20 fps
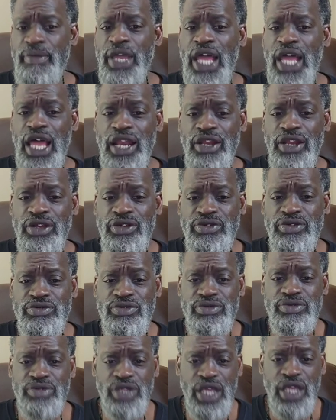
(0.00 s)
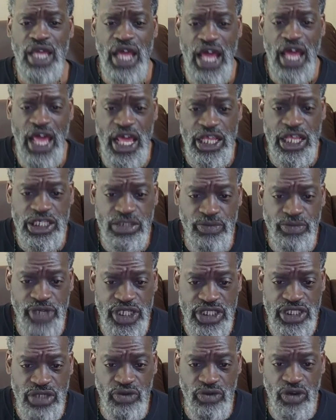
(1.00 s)
we got a little. I estimate
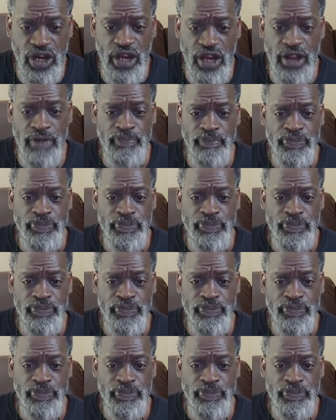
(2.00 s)
somewhere